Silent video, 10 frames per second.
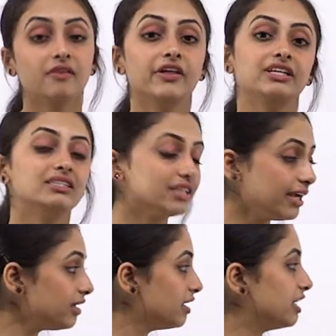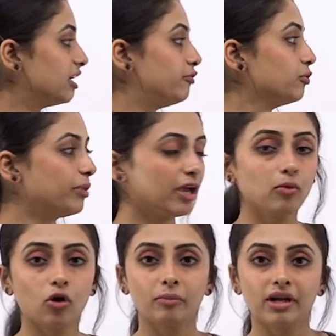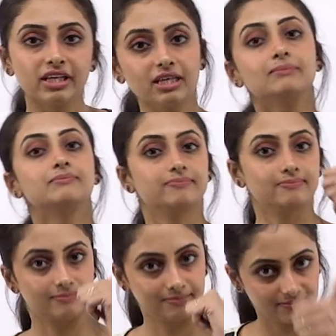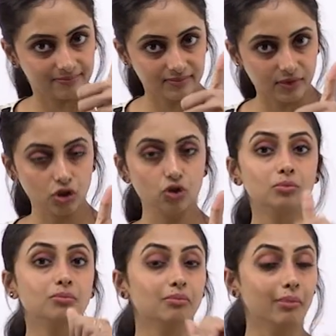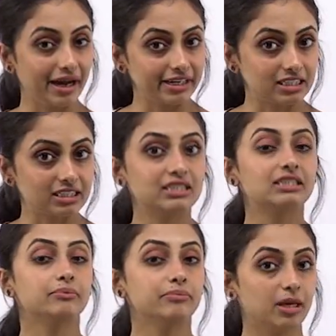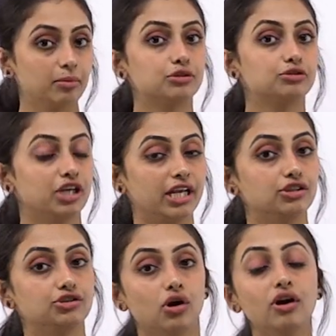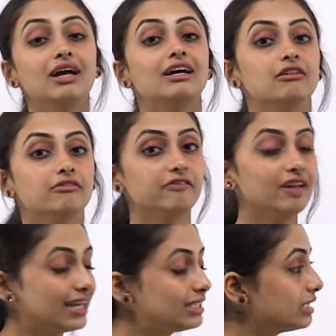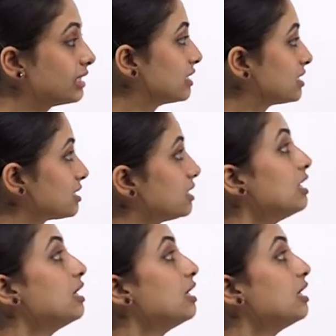then he said, if you pay more money, you might be able to change your flight tickets.